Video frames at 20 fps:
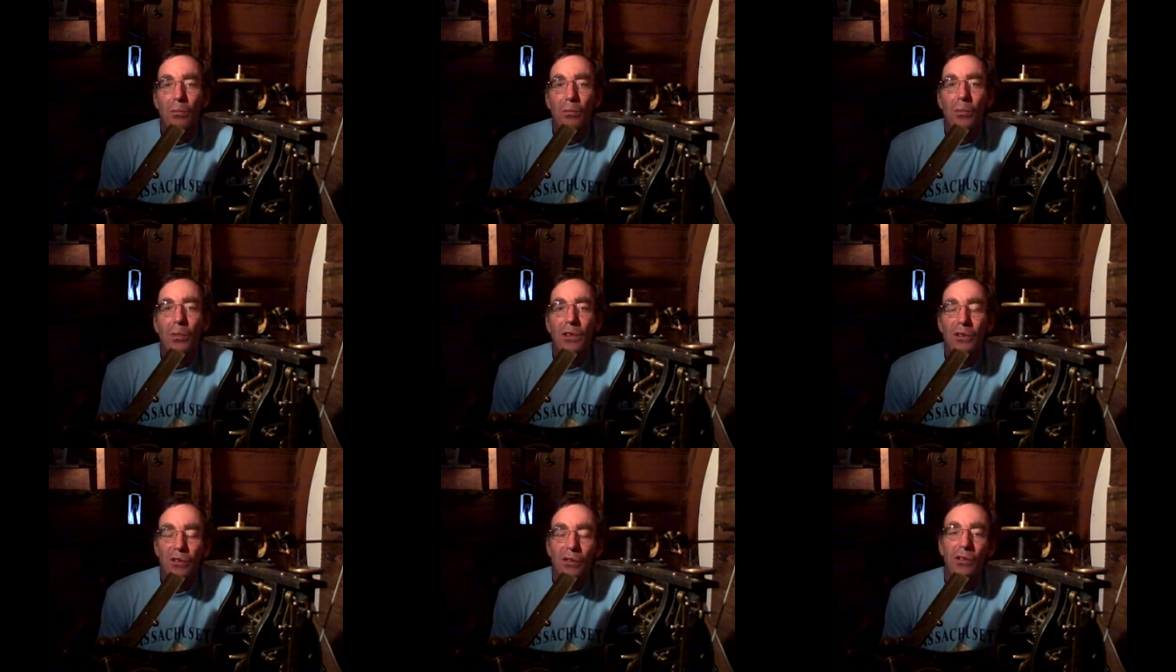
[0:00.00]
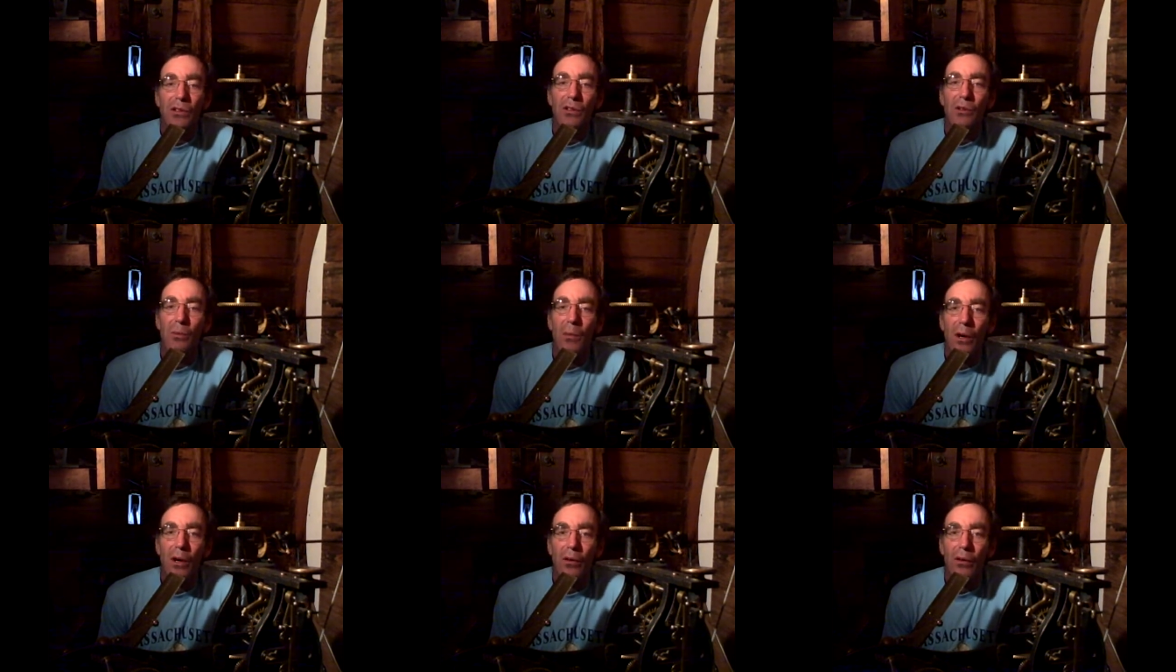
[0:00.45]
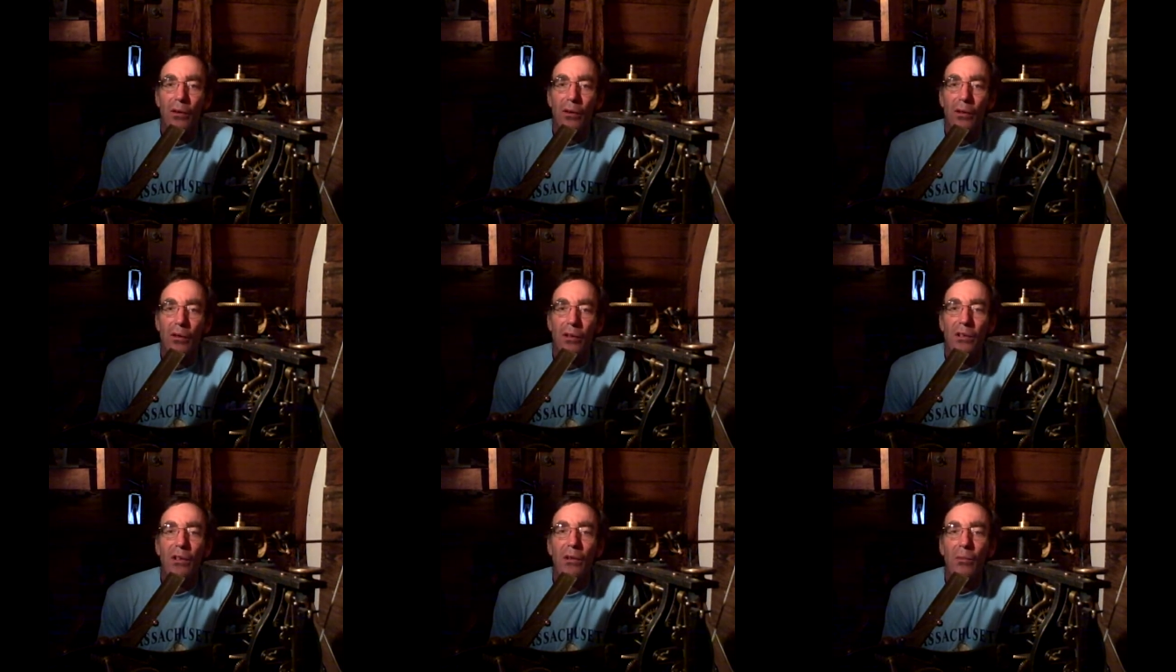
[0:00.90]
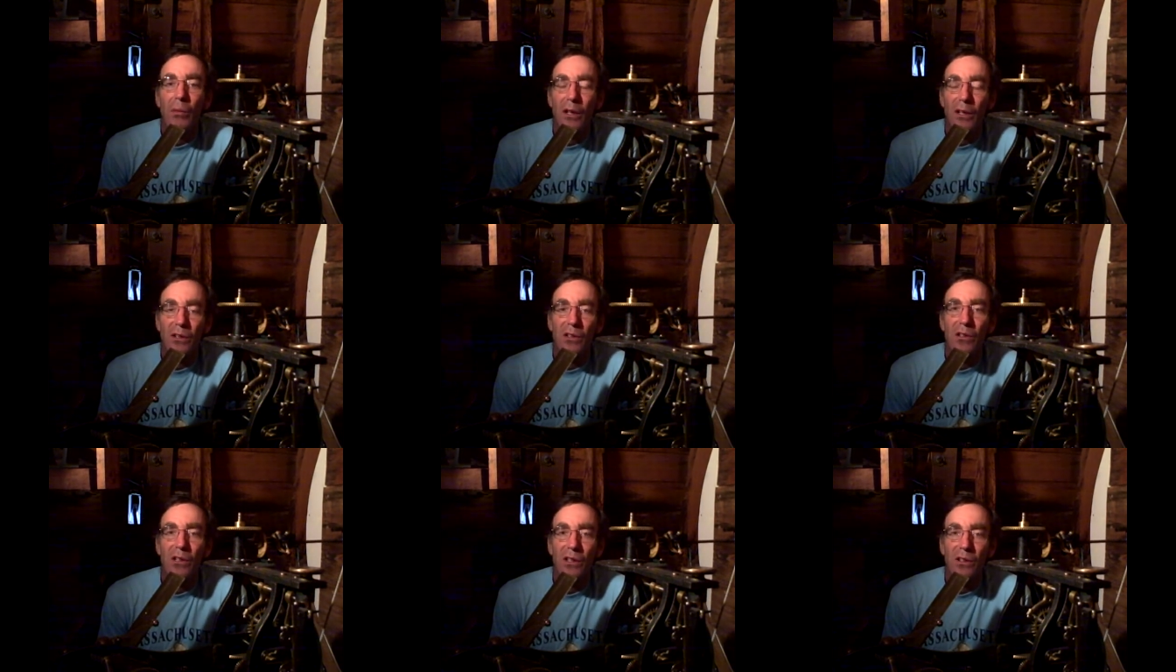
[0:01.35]
business model can
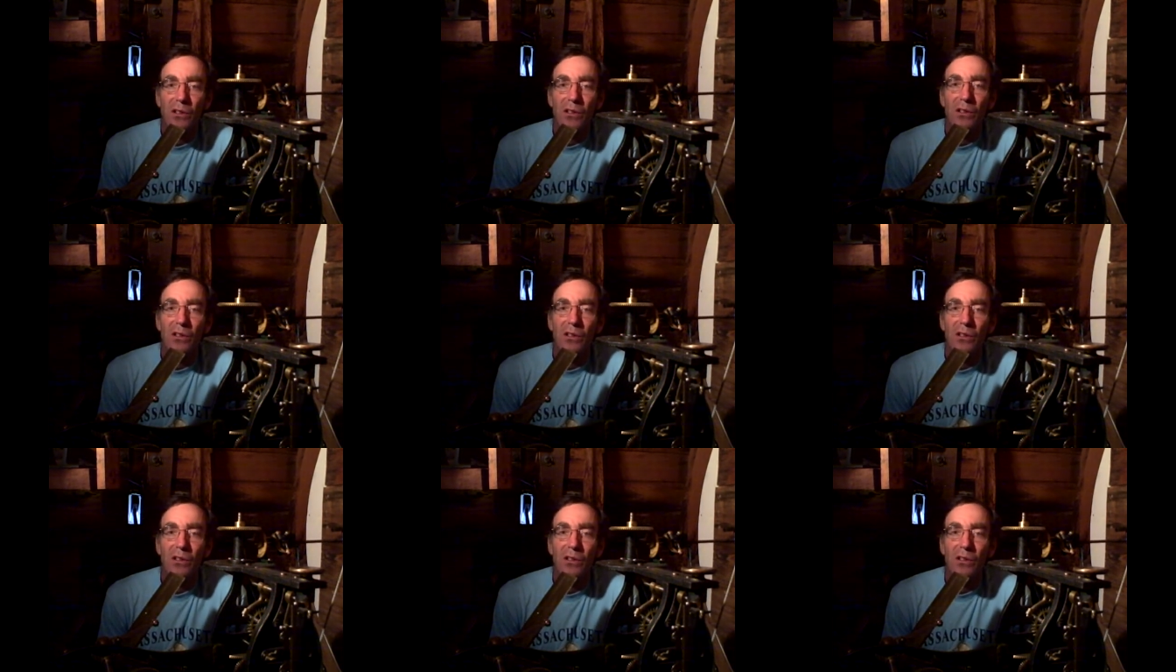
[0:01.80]
make sense,